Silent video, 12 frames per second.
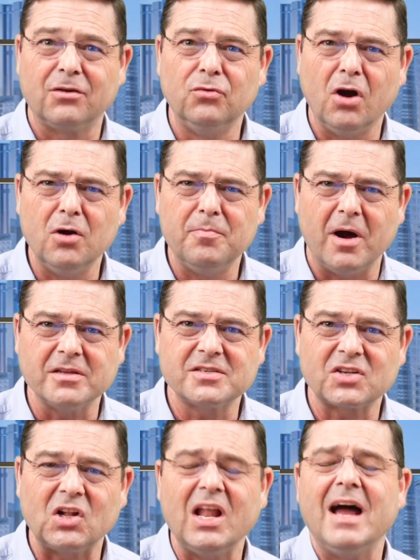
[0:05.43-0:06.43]
robots
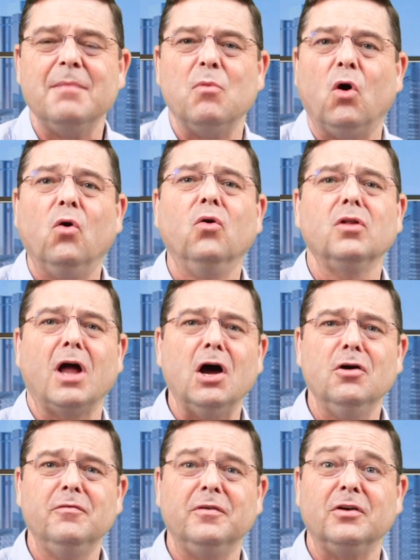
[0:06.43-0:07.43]
climb all
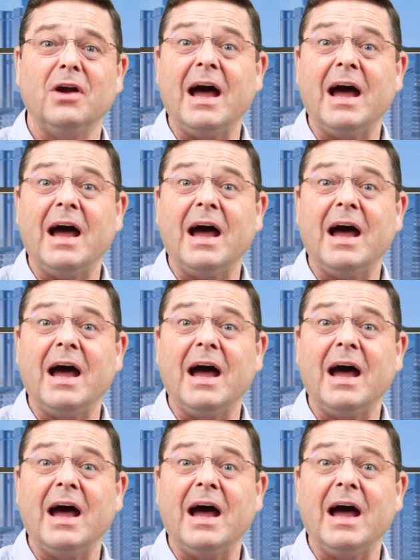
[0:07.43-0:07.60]
over